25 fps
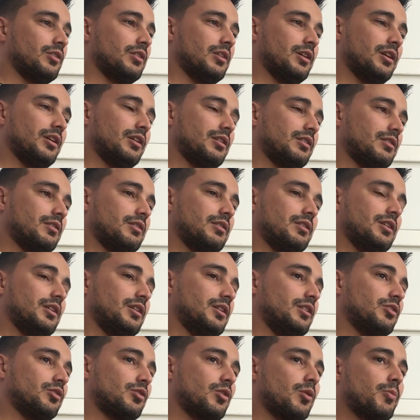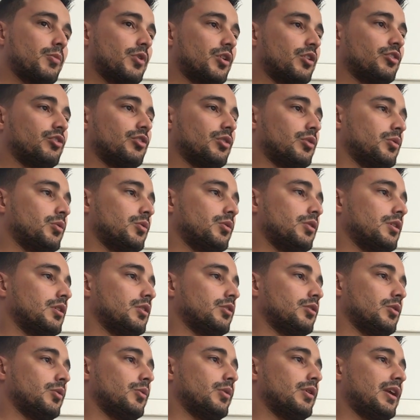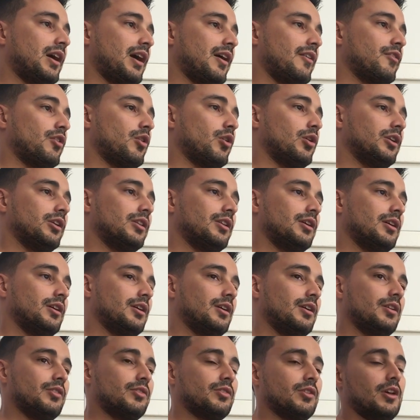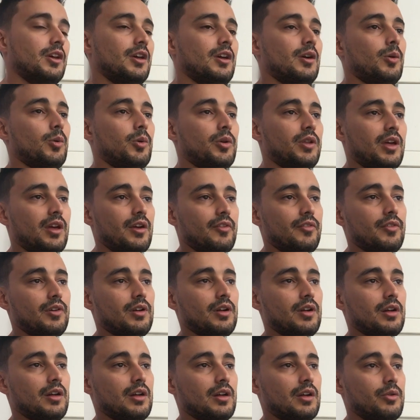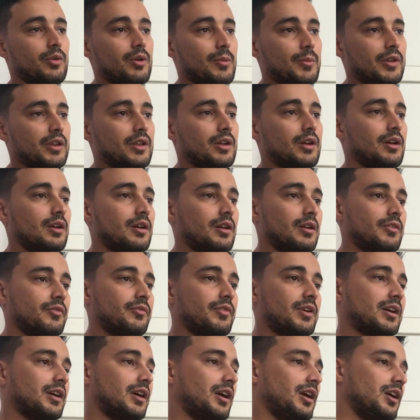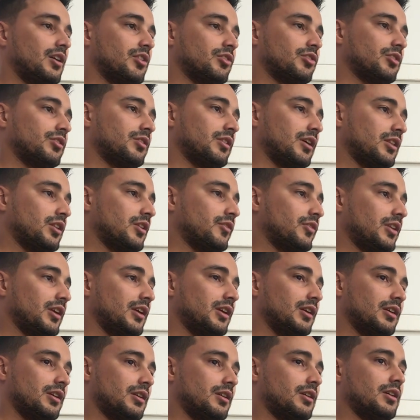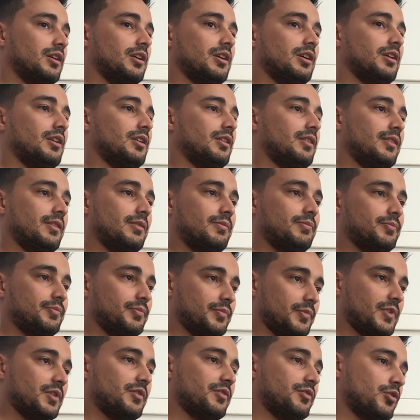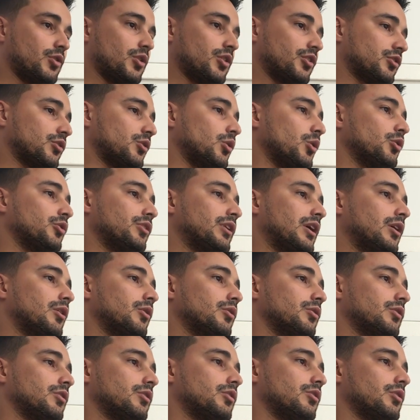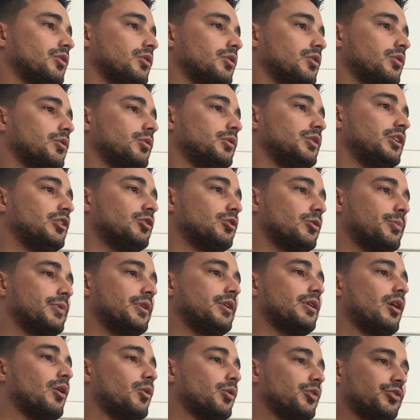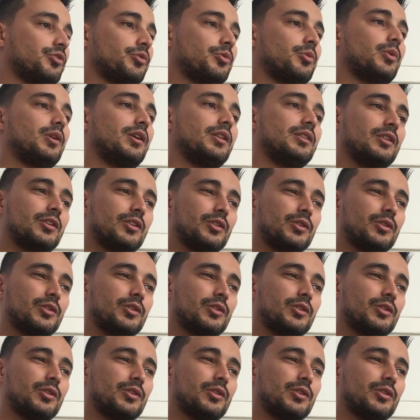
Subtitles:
Like it's commercial. So when have holidays, when have Ramadan vacations, end of the year, of course goes down. So we need to be always ready.